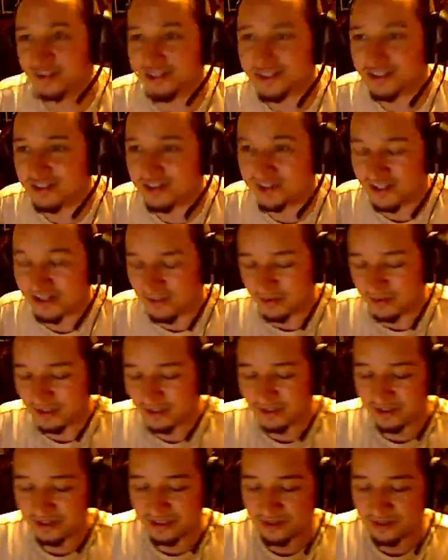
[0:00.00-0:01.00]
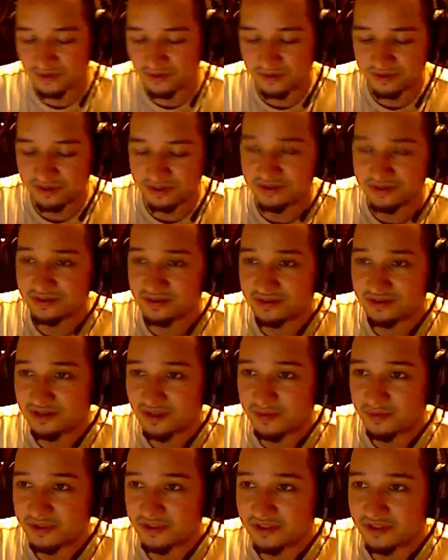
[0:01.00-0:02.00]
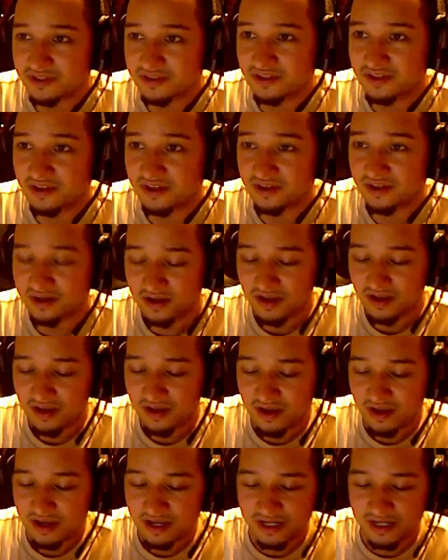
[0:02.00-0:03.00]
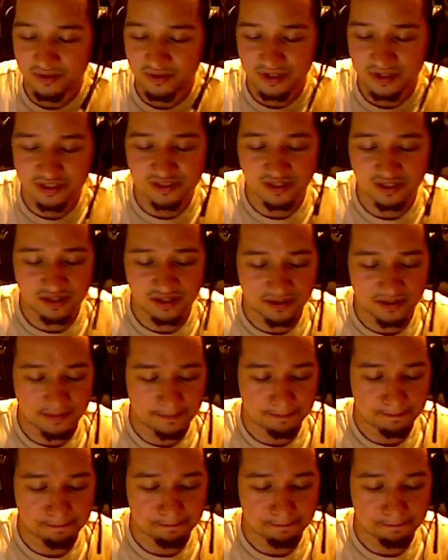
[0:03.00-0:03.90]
just came in. That's why I was stopping to talk. Anyways, so